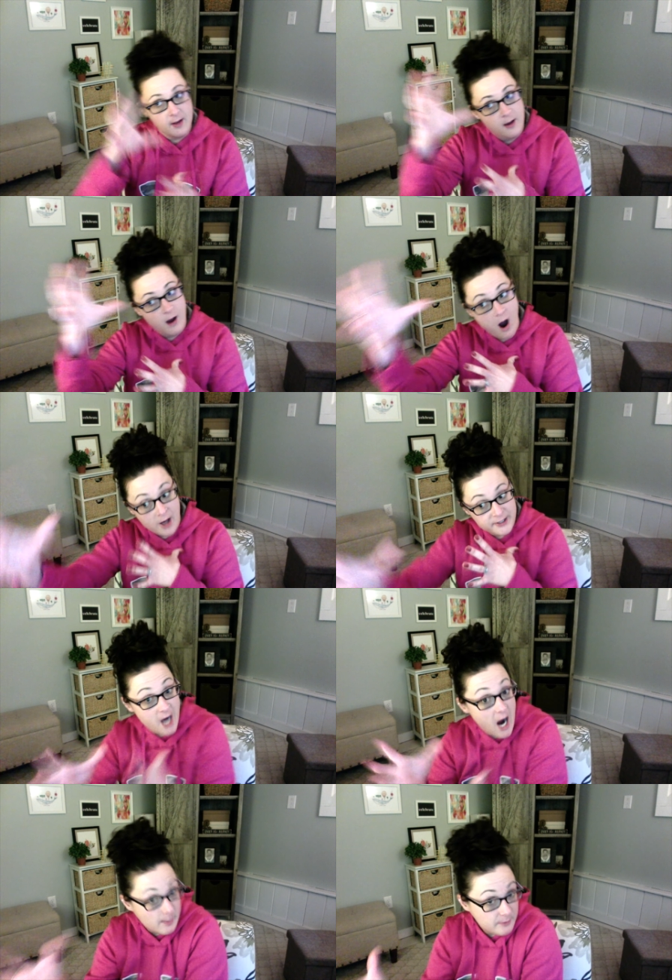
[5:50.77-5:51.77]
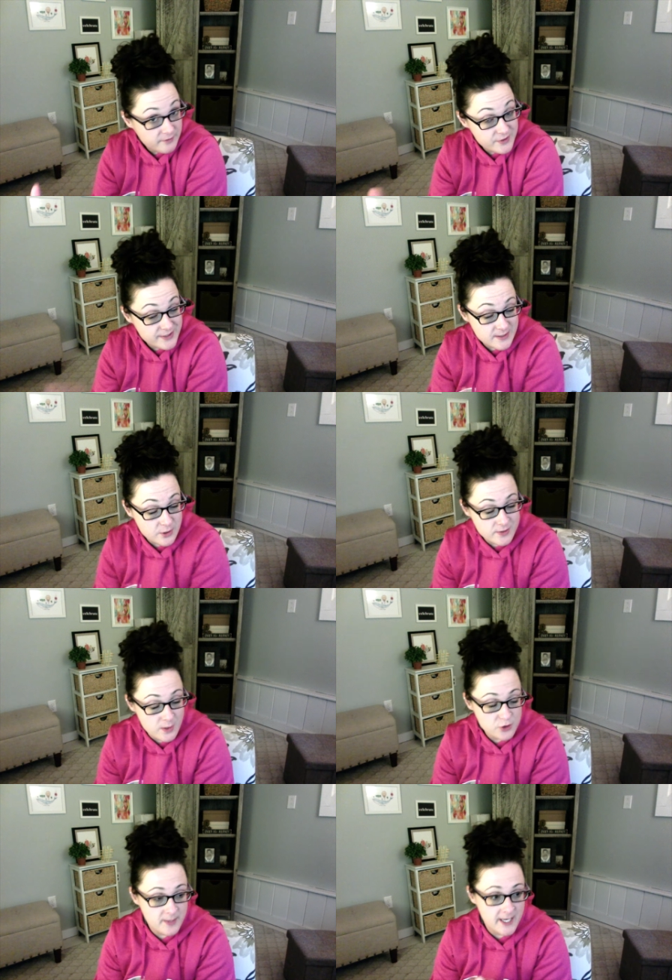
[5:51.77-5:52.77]
on top of using your
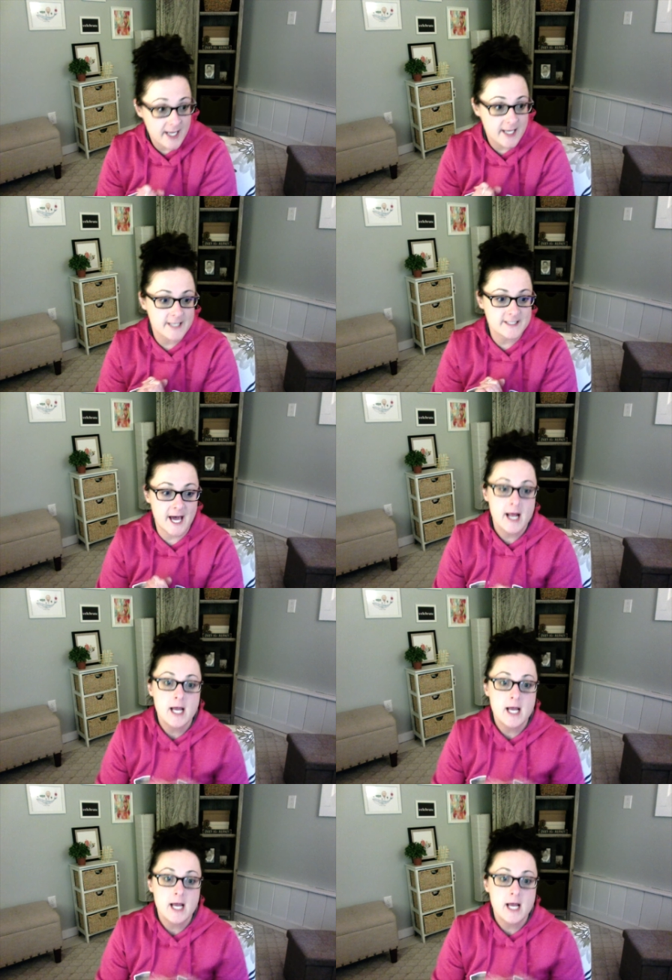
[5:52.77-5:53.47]
social media, is that